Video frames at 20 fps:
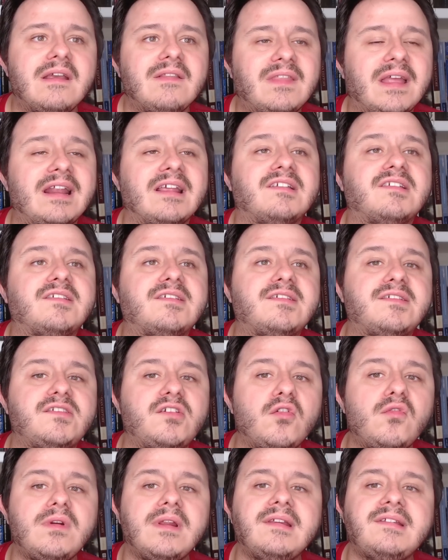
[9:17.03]
that as
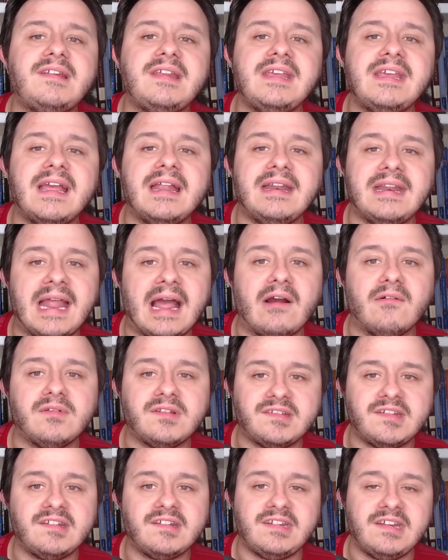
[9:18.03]
soon as he
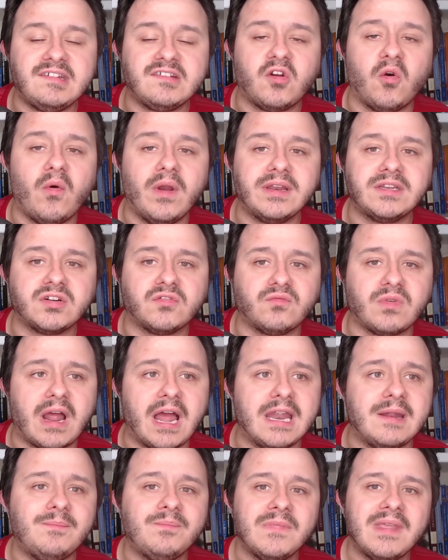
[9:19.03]
announces he's going to
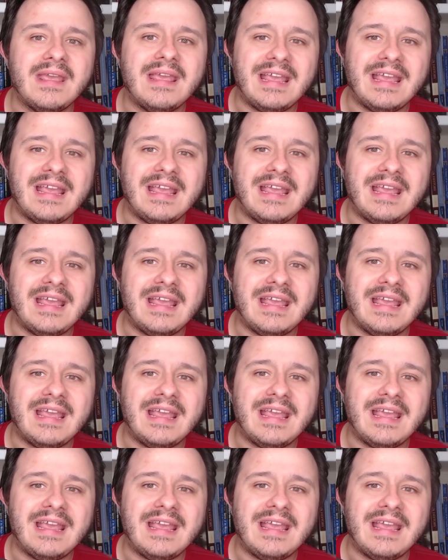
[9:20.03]
run,